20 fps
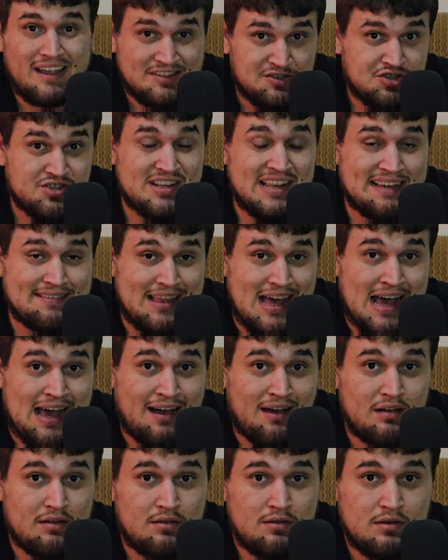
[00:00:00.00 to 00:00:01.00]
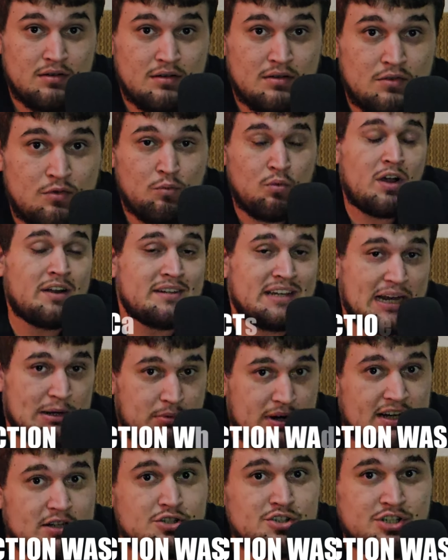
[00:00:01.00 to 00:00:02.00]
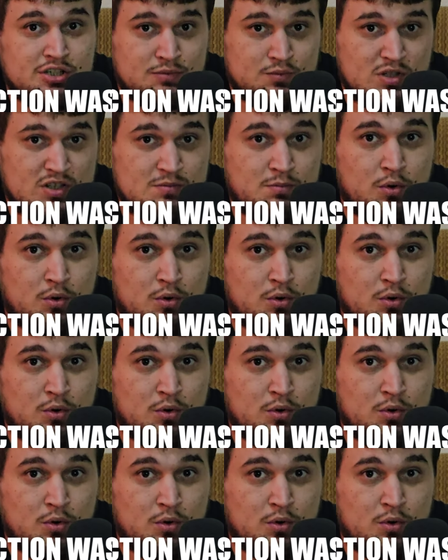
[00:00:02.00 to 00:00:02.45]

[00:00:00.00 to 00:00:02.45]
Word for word: And just like that, One Direction was